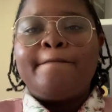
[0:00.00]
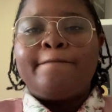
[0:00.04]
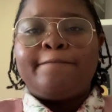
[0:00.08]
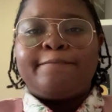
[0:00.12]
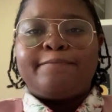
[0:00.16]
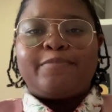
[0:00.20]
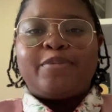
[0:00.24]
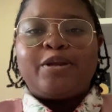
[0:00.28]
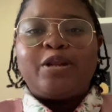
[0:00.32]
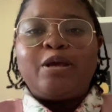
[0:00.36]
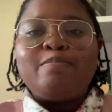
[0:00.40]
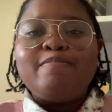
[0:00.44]

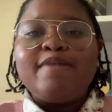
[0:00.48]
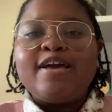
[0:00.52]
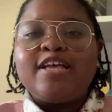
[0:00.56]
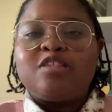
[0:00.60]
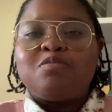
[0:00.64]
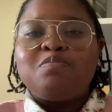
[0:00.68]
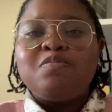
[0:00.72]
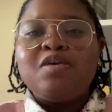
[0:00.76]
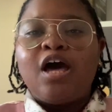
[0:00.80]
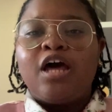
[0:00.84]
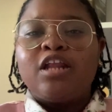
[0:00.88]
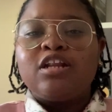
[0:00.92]
but it makes
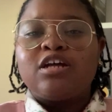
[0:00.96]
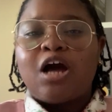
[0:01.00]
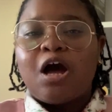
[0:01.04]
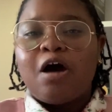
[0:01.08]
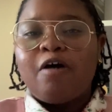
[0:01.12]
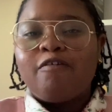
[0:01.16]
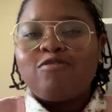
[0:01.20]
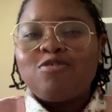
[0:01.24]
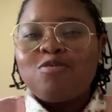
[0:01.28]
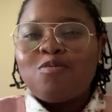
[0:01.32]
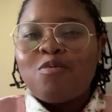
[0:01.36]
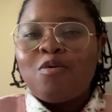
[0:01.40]
me
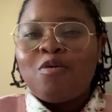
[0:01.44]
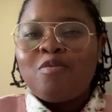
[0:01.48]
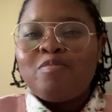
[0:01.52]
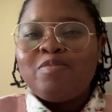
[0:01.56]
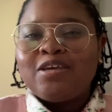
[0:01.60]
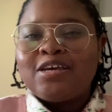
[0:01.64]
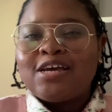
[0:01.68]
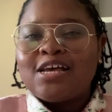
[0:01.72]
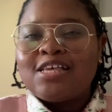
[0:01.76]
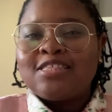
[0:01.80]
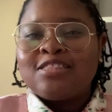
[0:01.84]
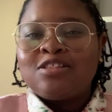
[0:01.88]
uncomfortable
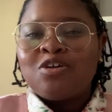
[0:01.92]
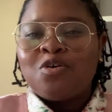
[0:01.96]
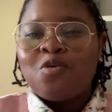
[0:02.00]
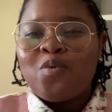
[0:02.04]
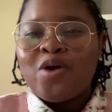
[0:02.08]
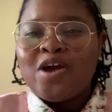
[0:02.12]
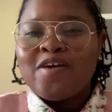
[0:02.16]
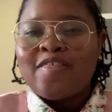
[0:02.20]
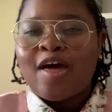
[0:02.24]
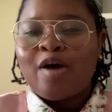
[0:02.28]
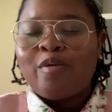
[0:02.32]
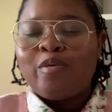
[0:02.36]
because the
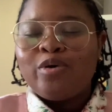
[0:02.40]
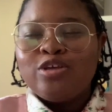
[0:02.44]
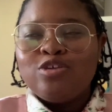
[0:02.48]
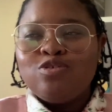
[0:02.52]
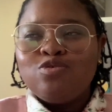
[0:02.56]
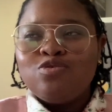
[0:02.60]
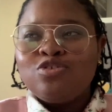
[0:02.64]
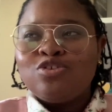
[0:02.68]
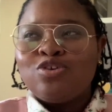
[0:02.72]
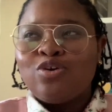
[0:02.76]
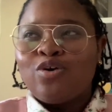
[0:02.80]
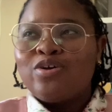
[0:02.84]
way that was
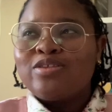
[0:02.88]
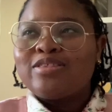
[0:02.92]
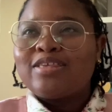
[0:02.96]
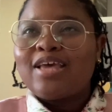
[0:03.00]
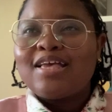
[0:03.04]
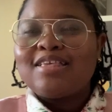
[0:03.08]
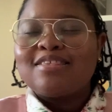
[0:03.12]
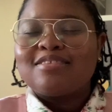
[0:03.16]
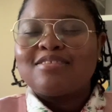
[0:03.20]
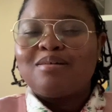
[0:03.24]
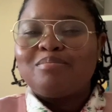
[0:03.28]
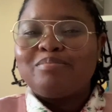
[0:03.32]
used, there was like
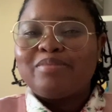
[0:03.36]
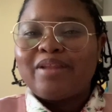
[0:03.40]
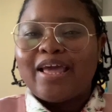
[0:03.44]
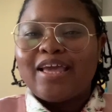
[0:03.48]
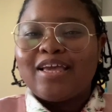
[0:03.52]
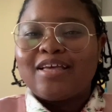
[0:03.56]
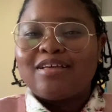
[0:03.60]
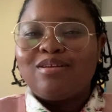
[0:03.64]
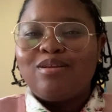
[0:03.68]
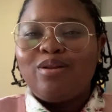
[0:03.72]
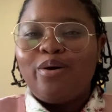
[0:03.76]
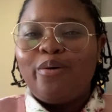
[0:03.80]
some like
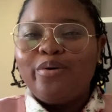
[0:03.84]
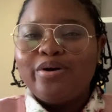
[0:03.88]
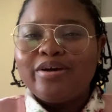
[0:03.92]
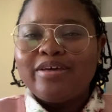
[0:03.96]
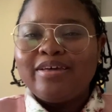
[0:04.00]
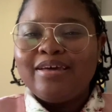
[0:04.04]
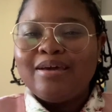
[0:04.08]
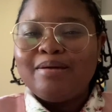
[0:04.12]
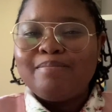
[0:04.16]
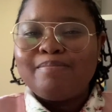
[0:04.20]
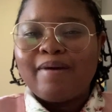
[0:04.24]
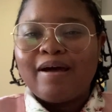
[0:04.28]

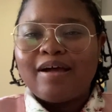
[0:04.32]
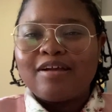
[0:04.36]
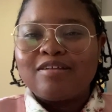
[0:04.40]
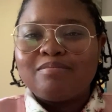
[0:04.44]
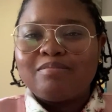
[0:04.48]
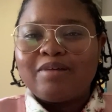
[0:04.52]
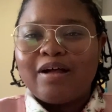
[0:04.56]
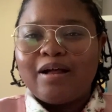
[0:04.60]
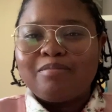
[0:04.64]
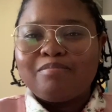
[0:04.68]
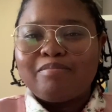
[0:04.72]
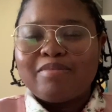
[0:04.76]
low-key
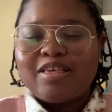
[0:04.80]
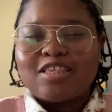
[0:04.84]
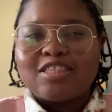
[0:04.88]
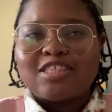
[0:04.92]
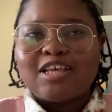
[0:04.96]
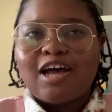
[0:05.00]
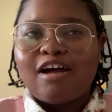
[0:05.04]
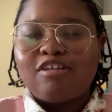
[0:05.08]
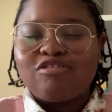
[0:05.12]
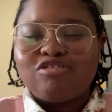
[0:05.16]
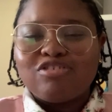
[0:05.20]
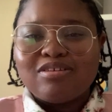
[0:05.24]

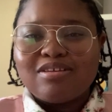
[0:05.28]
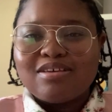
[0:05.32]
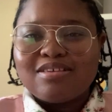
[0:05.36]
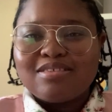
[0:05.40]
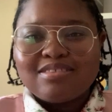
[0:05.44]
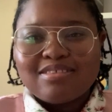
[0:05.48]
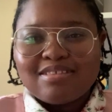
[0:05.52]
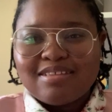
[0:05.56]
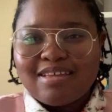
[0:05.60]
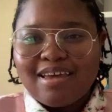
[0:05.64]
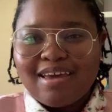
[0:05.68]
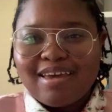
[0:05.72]

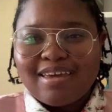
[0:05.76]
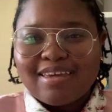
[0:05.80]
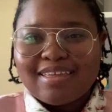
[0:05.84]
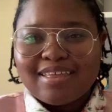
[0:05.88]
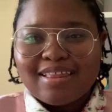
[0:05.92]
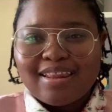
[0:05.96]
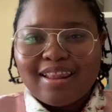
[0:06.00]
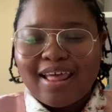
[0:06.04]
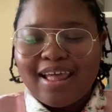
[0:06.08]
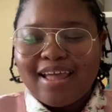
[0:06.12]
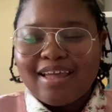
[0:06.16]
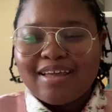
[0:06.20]
misogynistic
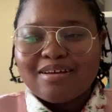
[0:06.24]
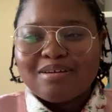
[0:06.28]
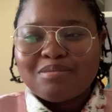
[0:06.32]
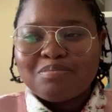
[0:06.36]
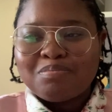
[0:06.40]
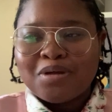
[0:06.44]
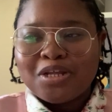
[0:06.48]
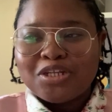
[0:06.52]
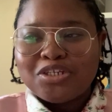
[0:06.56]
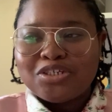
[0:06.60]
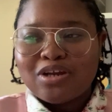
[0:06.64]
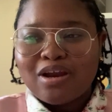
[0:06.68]
and like
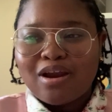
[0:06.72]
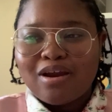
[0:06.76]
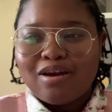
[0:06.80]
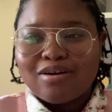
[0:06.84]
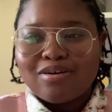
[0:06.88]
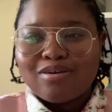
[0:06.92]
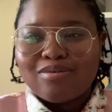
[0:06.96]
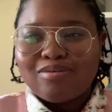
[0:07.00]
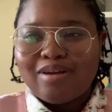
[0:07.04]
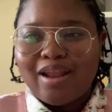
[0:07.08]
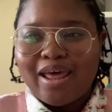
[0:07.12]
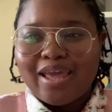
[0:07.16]

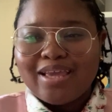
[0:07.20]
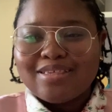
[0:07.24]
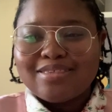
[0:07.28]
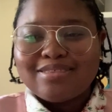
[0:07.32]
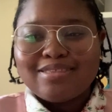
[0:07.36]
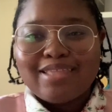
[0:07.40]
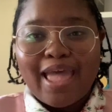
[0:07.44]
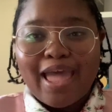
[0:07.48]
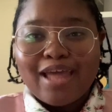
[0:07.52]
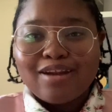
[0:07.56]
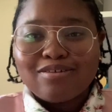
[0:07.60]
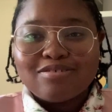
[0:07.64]
patriarchal like
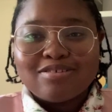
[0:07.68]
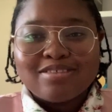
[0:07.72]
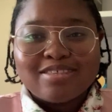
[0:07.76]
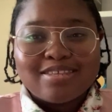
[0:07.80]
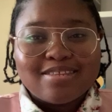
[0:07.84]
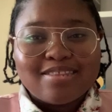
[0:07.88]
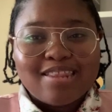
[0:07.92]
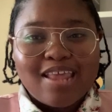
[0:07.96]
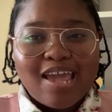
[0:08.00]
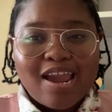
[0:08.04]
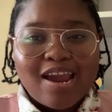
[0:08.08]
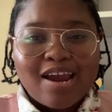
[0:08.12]
standards
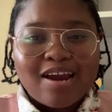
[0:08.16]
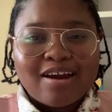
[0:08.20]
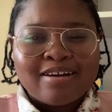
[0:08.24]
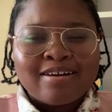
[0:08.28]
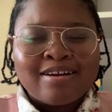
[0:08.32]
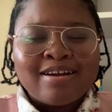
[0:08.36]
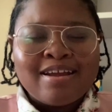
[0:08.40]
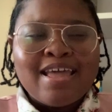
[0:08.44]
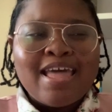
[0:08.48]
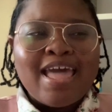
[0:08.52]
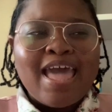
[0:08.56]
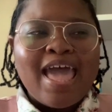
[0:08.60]
in there,
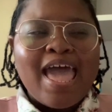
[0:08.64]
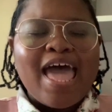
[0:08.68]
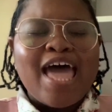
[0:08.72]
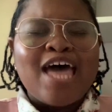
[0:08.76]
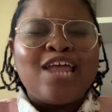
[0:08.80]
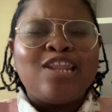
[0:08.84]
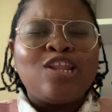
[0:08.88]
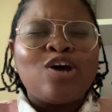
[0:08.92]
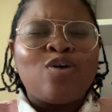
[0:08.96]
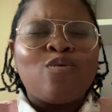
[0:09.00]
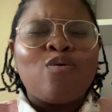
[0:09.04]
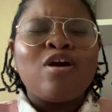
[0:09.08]

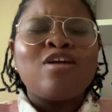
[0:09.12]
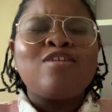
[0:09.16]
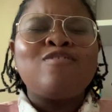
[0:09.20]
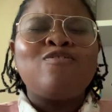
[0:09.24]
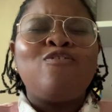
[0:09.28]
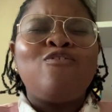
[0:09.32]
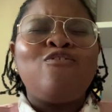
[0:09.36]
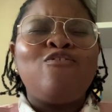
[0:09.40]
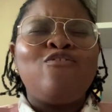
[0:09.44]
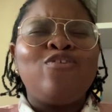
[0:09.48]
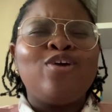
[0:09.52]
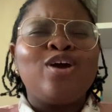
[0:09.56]
and the word
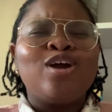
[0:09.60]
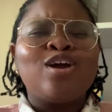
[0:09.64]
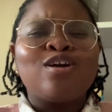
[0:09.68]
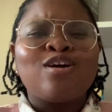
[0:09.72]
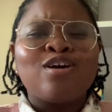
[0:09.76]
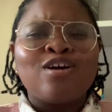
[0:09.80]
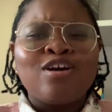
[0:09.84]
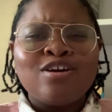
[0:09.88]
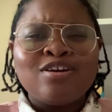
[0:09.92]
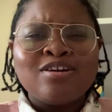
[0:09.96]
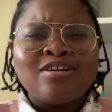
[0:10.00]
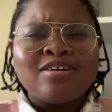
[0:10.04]

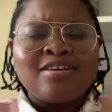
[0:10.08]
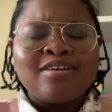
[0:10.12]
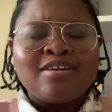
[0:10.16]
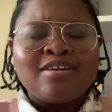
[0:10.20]
fingered